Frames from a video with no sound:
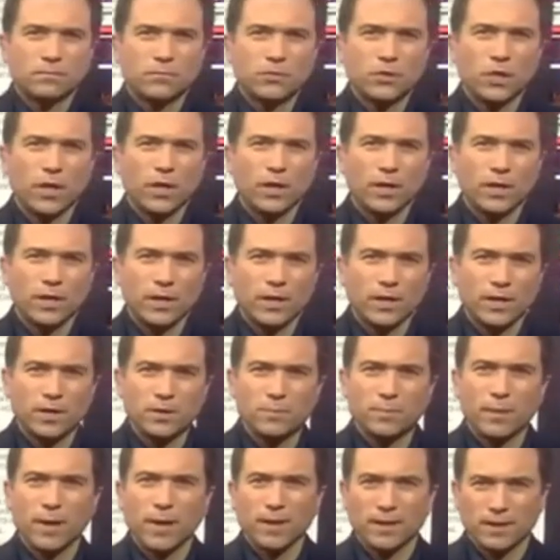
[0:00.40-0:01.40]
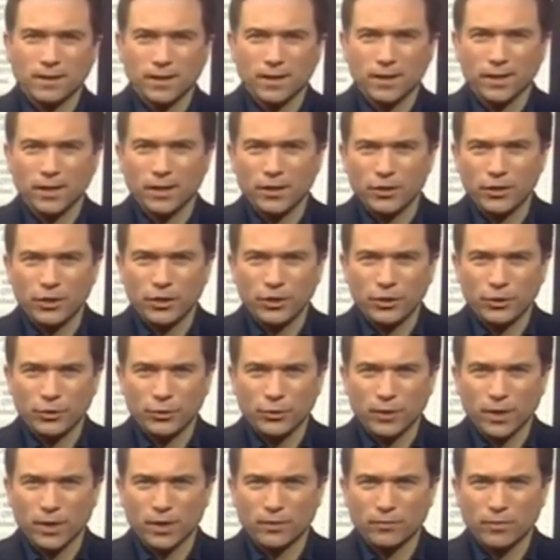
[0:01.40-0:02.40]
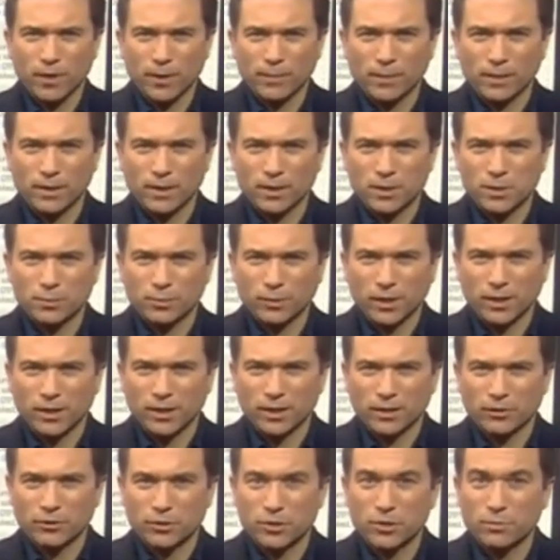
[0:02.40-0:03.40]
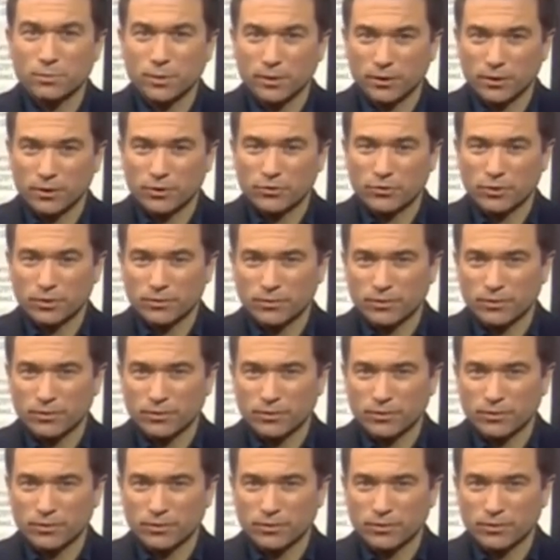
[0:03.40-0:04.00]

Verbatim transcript: China is battling a new and rapidly spreading respiratory